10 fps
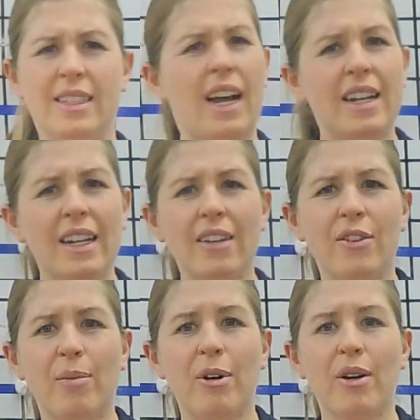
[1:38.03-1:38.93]
It's not a
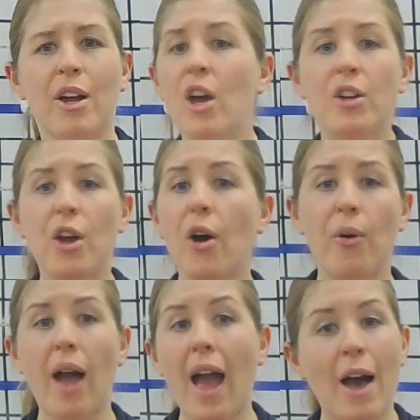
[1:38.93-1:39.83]
negative number.
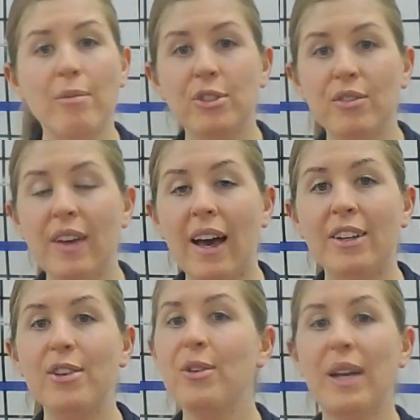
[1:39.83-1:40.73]
No, absolute
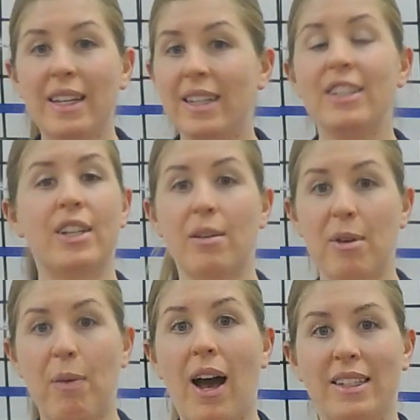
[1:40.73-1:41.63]
value is going
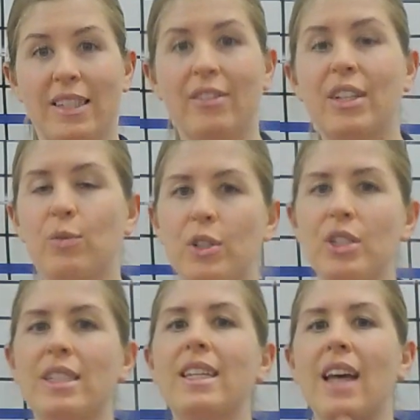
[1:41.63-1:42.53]
to be positive because we're
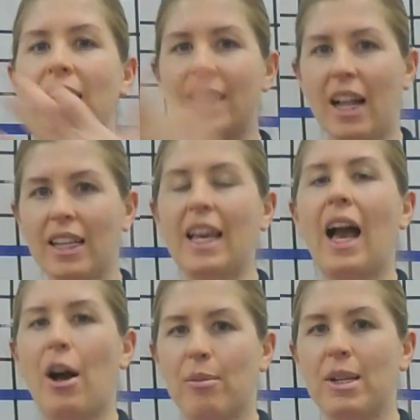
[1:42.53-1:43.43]
just
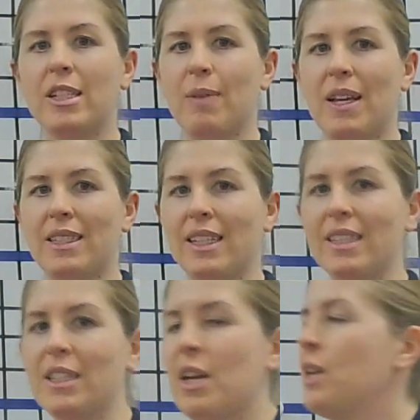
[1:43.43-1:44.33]
telling how many
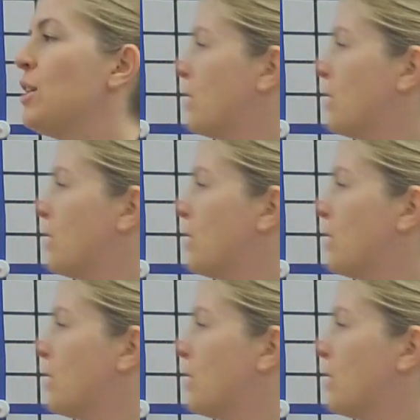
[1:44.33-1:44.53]
spaces.